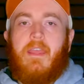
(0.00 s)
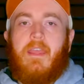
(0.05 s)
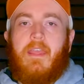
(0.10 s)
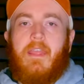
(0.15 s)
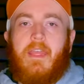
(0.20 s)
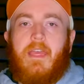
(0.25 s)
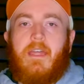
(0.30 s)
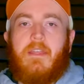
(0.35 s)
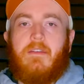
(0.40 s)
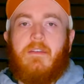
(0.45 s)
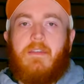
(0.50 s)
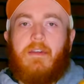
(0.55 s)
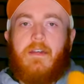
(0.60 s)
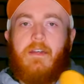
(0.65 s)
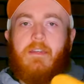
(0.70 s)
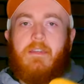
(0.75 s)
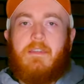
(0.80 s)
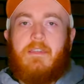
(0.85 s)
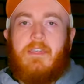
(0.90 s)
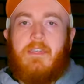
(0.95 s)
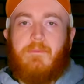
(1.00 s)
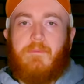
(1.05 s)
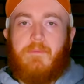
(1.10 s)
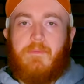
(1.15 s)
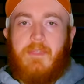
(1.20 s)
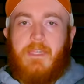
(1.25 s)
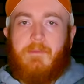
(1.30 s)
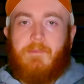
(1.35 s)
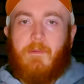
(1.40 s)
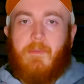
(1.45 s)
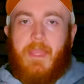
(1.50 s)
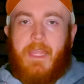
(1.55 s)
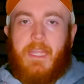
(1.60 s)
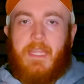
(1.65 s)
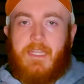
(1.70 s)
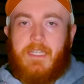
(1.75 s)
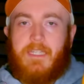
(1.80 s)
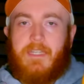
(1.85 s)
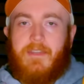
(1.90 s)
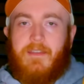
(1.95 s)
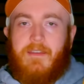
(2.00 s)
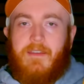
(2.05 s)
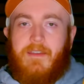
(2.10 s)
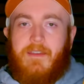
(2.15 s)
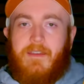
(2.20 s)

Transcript: and uh, keep, keep them handy.